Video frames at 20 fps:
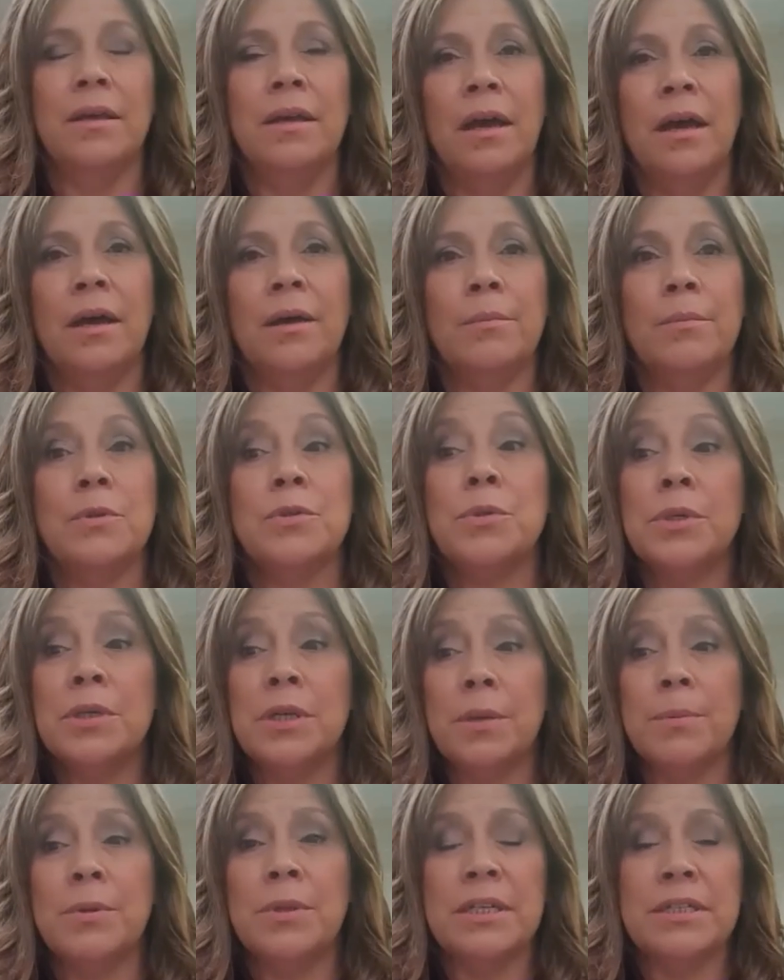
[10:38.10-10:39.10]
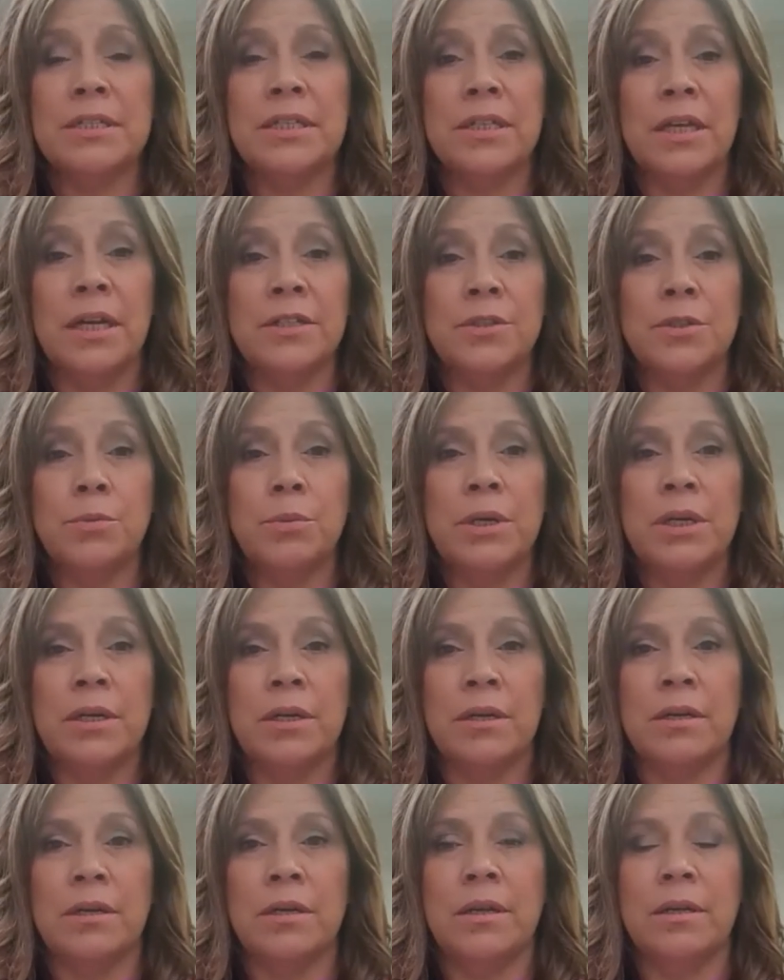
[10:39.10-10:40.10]
Um, so a couple things. I, I do want
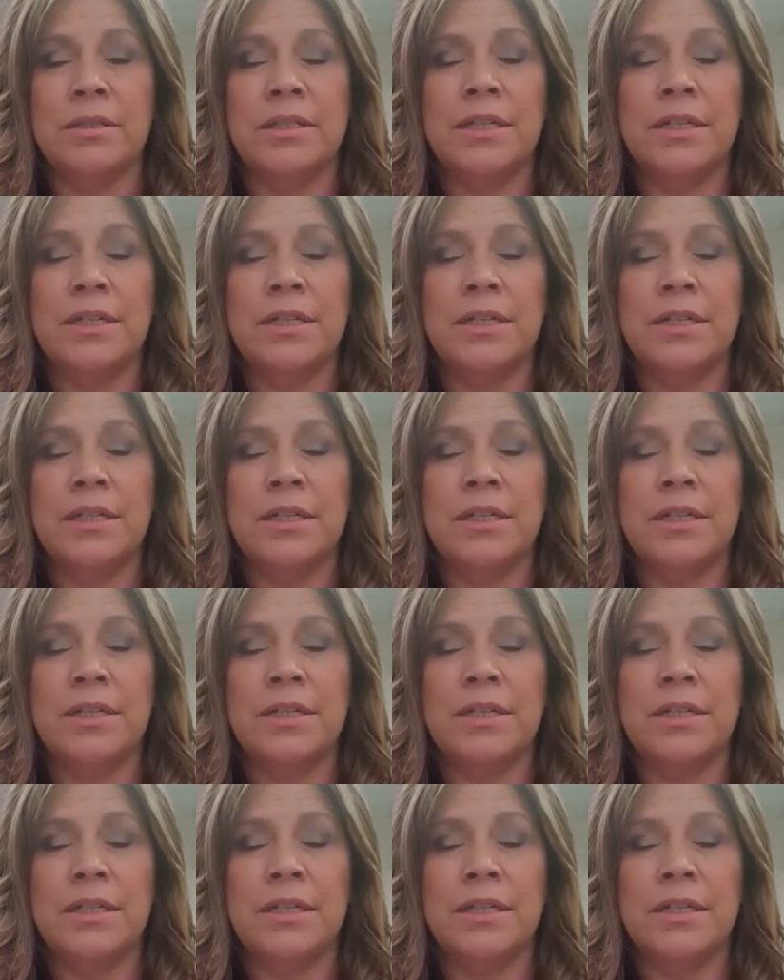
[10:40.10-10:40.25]
to uh,